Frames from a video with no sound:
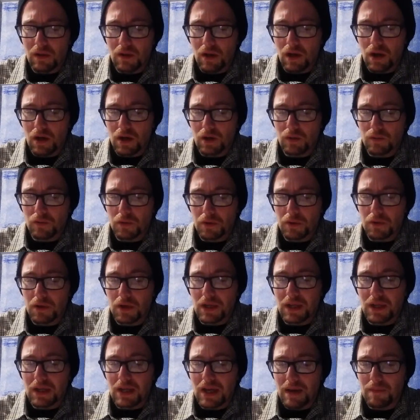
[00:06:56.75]

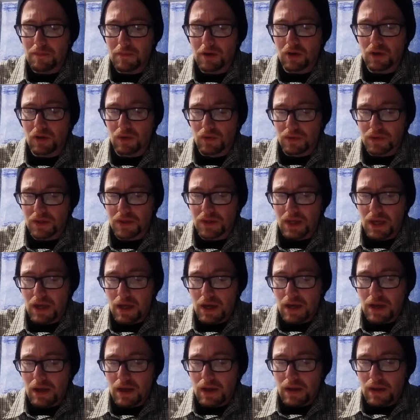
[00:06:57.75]
lung-ruining chemicals
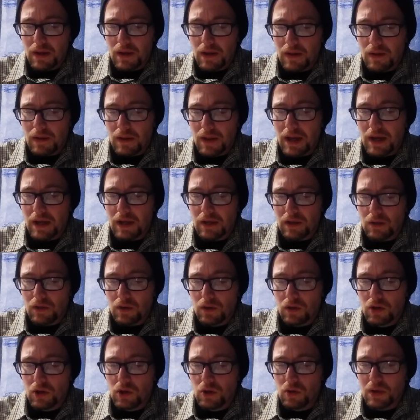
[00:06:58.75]
like
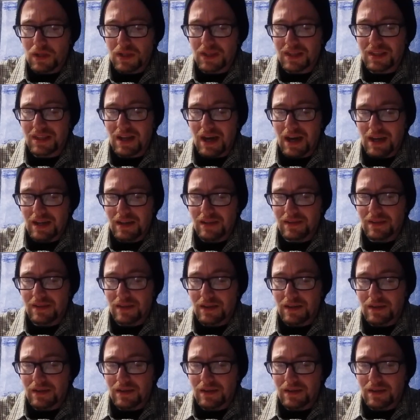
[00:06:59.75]
lewisite,